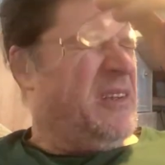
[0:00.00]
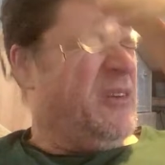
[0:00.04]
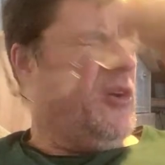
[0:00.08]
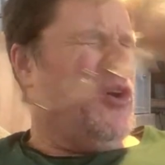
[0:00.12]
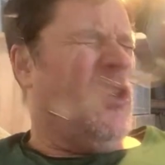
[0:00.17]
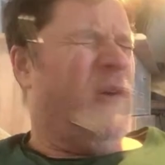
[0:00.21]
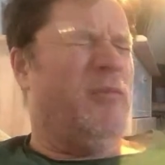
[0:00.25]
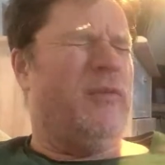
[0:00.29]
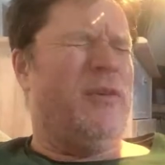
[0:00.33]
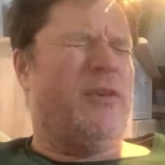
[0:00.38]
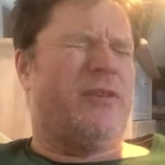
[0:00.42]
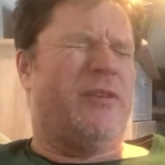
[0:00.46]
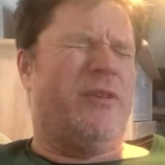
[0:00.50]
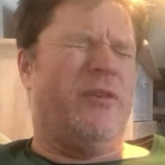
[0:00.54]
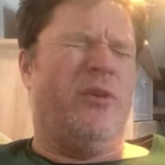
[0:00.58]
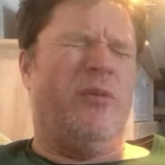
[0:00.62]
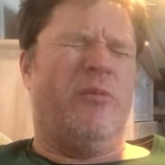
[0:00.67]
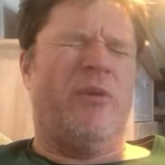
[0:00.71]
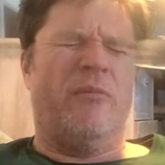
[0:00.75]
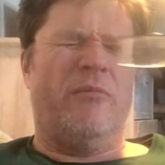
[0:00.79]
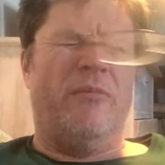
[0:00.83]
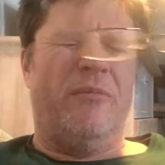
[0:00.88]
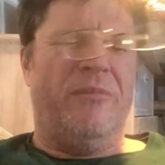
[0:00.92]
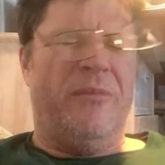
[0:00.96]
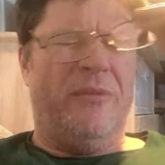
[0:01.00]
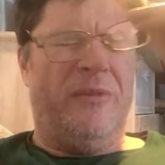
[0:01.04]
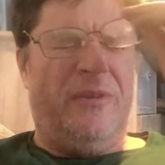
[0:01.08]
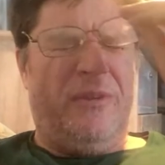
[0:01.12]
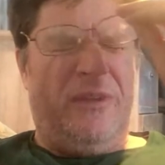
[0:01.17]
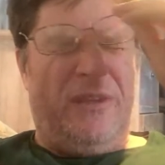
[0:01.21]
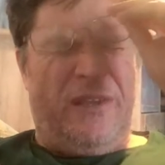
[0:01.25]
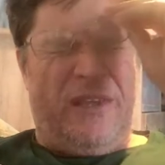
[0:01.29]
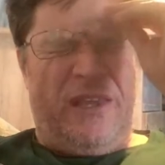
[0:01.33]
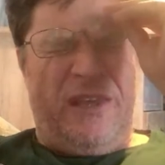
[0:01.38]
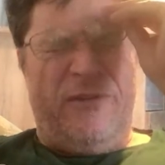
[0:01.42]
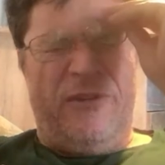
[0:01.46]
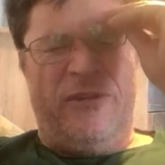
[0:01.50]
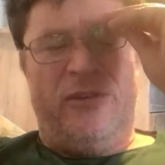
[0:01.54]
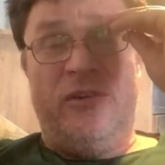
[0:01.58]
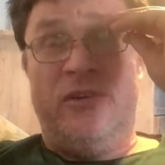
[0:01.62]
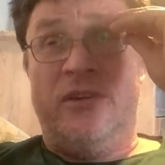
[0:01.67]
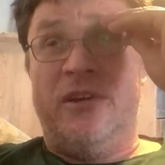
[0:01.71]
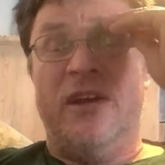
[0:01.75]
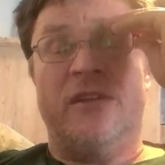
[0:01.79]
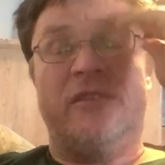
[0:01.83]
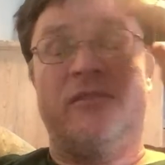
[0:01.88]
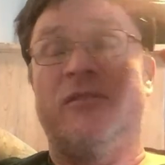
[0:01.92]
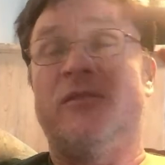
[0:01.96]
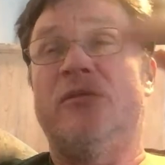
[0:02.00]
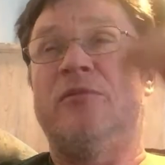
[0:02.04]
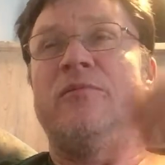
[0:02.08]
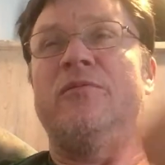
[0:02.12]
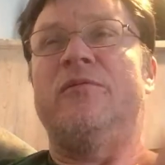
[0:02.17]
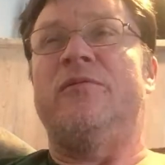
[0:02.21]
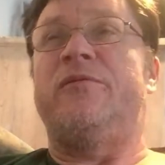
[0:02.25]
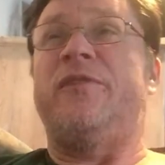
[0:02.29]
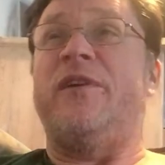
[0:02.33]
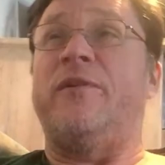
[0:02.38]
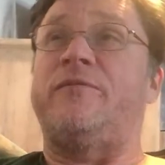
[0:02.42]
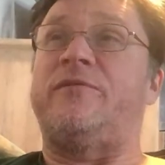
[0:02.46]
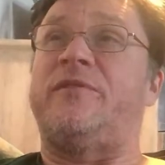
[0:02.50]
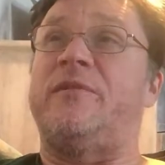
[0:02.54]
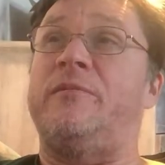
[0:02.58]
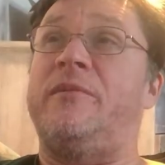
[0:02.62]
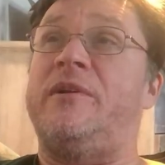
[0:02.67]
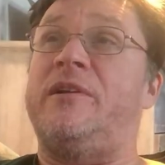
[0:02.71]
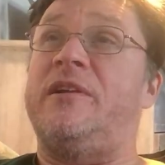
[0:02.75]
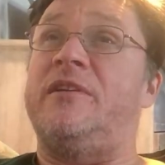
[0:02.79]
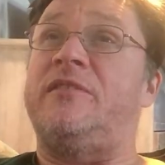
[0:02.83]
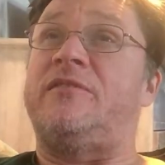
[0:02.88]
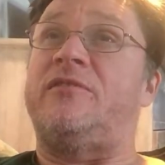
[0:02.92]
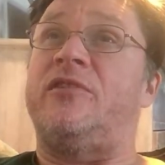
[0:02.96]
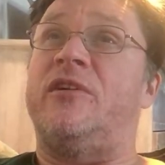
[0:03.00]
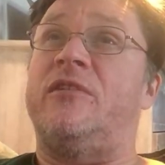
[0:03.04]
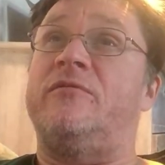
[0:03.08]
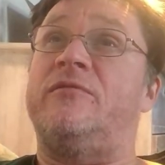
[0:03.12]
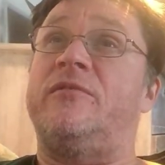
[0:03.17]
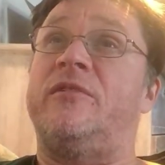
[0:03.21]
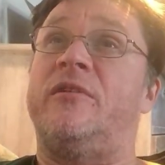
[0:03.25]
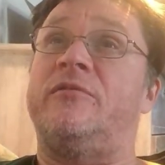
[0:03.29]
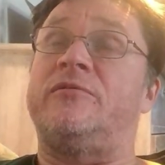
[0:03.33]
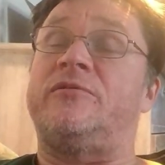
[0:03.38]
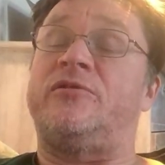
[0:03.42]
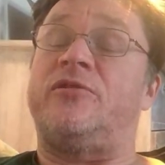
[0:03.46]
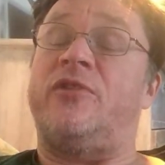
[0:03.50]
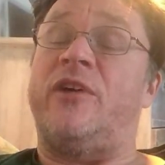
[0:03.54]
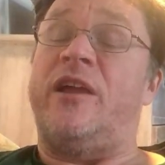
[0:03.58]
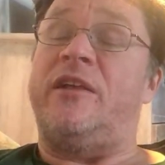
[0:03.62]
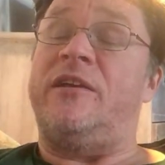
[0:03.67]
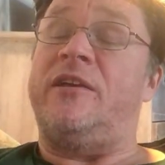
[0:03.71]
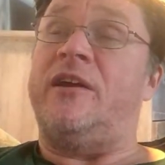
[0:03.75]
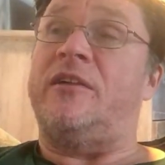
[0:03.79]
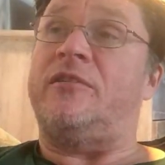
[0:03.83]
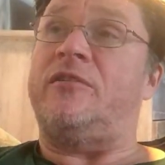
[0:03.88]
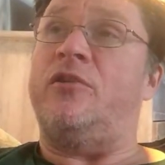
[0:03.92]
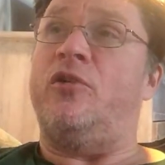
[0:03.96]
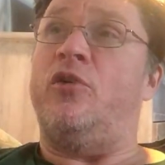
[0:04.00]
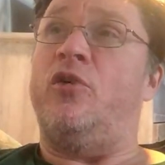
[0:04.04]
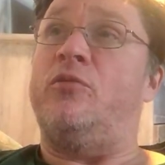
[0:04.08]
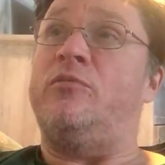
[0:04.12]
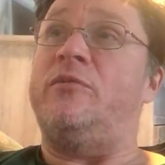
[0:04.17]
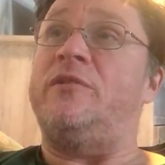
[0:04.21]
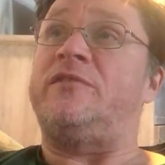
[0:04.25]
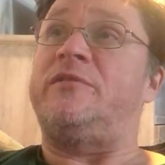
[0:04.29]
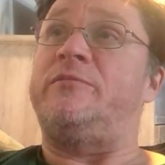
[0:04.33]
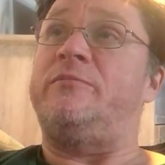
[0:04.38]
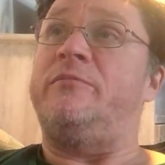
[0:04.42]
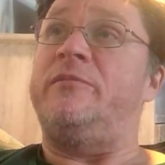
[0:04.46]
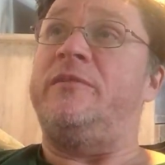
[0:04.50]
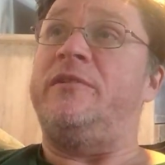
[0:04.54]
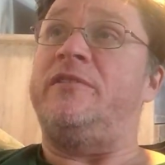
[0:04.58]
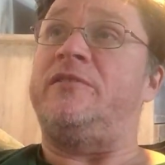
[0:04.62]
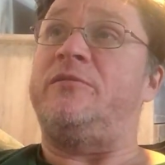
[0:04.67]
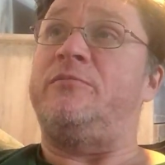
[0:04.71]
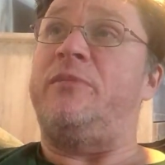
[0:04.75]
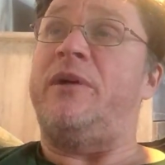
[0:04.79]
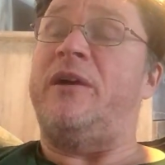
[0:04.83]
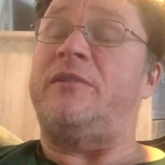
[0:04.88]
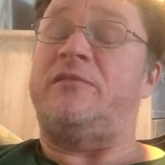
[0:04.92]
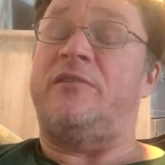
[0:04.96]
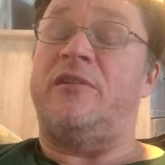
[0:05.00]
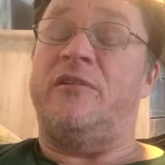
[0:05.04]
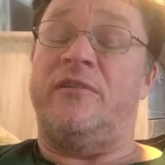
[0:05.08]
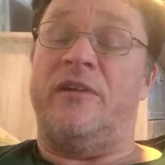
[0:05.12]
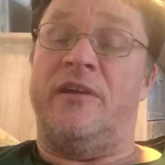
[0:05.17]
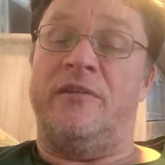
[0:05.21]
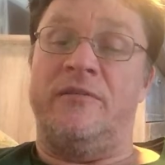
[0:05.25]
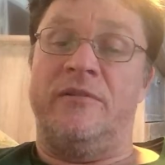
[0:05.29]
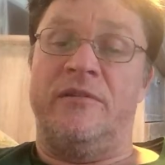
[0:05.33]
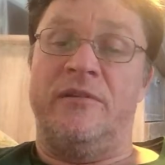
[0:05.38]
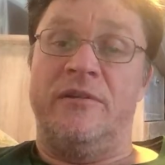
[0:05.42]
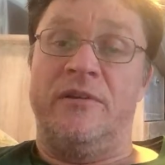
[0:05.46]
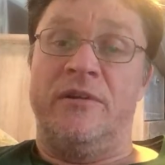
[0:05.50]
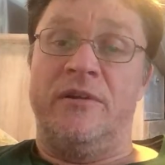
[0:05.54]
obvious to do, but even to get 50 minutes of training at home is better than